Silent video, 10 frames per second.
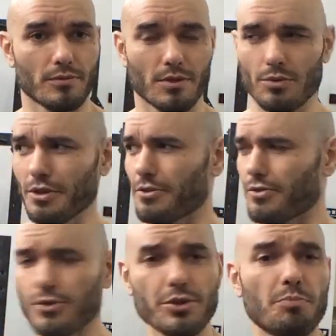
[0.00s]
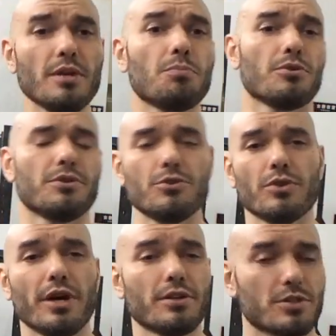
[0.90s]
There were like 30 people in the
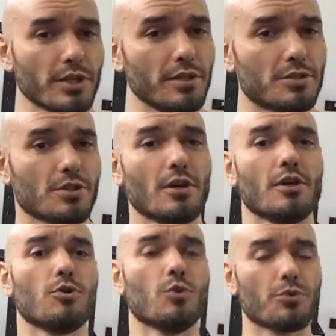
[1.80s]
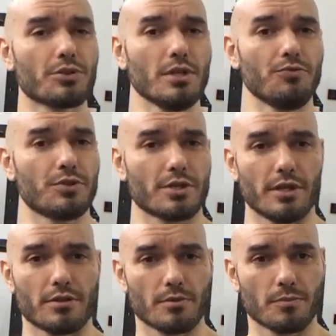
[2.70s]
United States who owned a TV
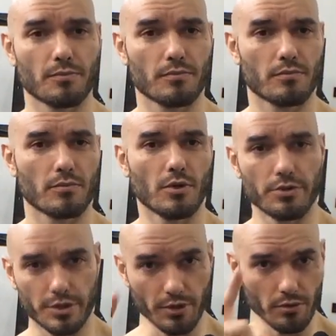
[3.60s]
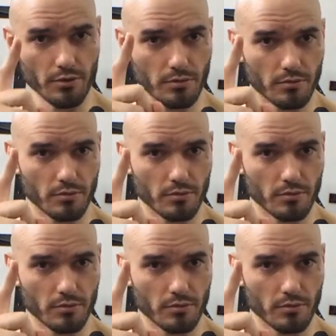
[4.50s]
set, until